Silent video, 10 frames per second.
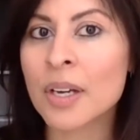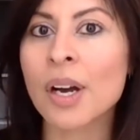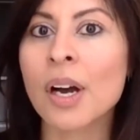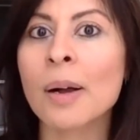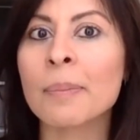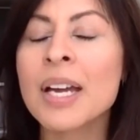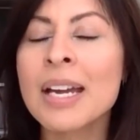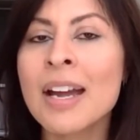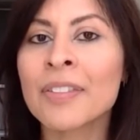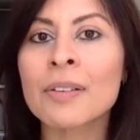
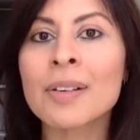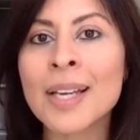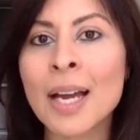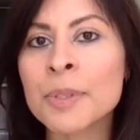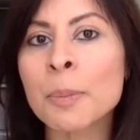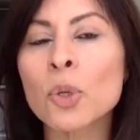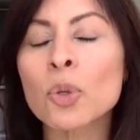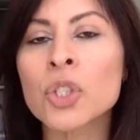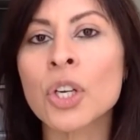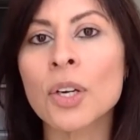They're adaptable
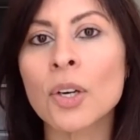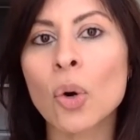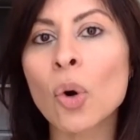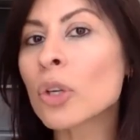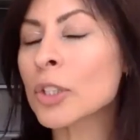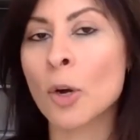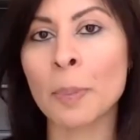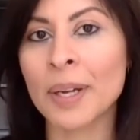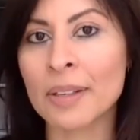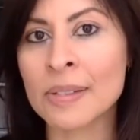to all
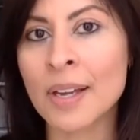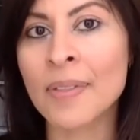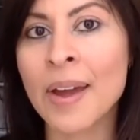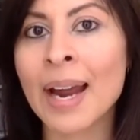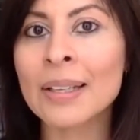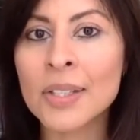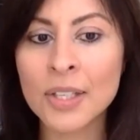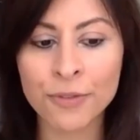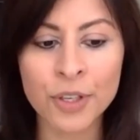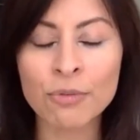topics, and they're
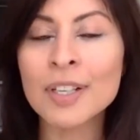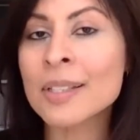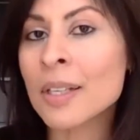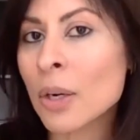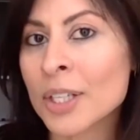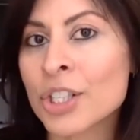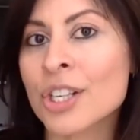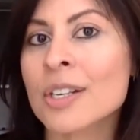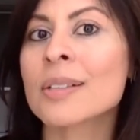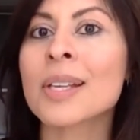handy for your written
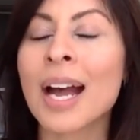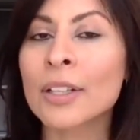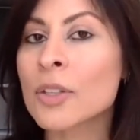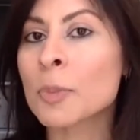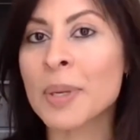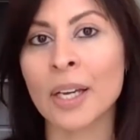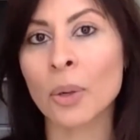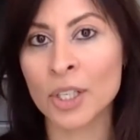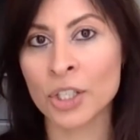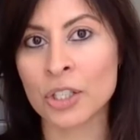questions and your speaking
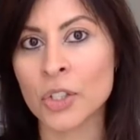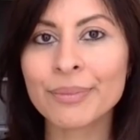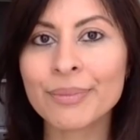questions.